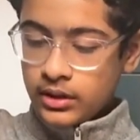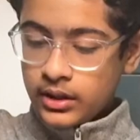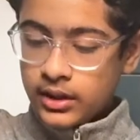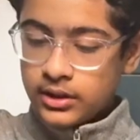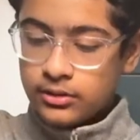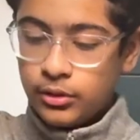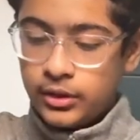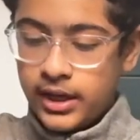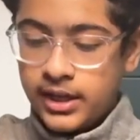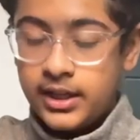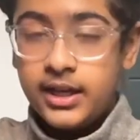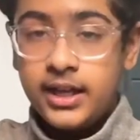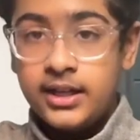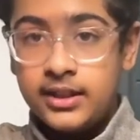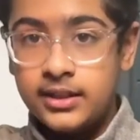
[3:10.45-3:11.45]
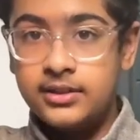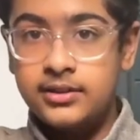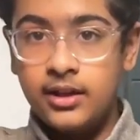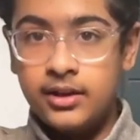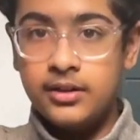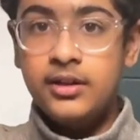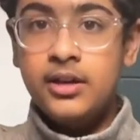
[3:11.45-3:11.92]
is located in the
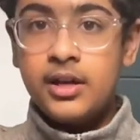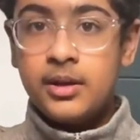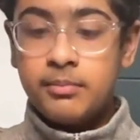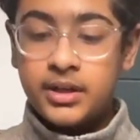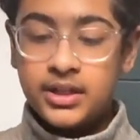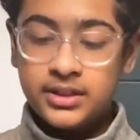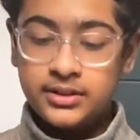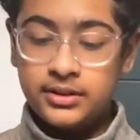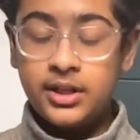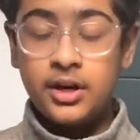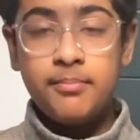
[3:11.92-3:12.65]
Sun because their